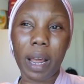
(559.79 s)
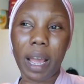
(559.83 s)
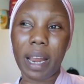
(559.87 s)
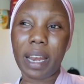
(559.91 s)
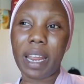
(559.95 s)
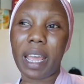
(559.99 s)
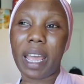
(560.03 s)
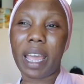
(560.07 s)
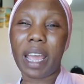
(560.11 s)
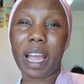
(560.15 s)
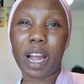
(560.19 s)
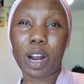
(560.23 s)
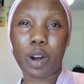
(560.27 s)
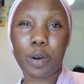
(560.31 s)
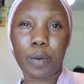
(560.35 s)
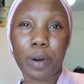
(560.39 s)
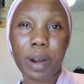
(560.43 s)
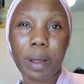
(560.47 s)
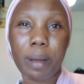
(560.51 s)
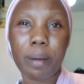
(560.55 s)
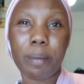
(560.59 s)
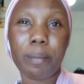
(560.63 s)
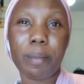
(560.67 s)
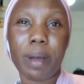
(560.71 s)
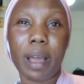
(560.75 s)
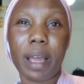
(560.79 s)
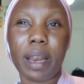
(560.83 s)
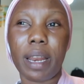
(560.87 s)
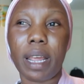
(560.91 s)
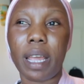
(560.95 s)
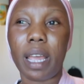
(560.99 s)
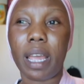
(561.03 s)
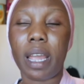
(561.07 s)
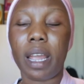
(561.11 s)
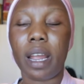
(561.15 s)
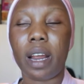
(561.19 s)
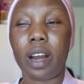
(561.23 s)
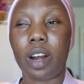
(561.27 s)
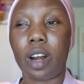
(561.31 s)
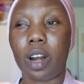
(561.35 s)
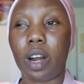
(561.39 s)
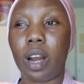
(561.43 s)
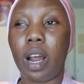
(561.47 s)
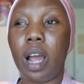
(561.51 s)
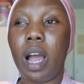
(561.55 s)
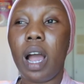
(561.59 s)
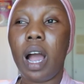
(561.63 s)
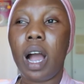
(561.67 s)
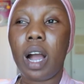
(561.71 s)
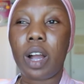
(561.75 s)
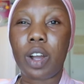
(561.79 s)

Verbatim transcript: any hair cream, any hair